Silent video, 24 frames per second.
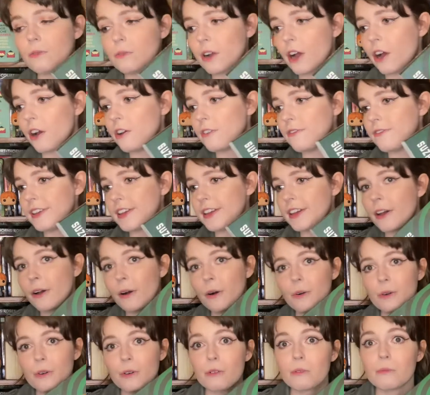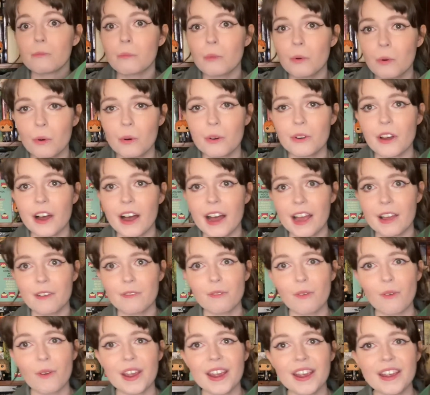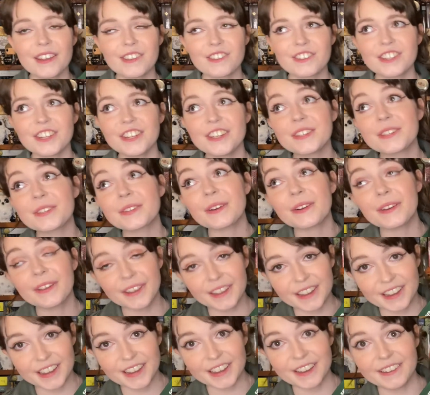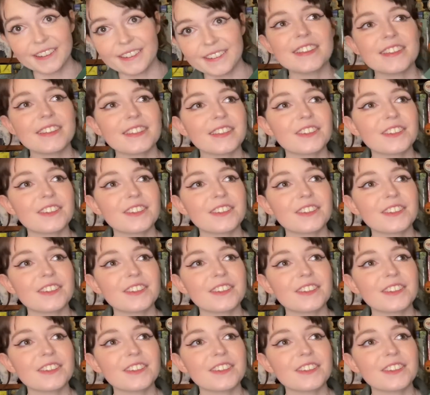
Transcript: Covey girl called Maud Ivory, and she's so cute.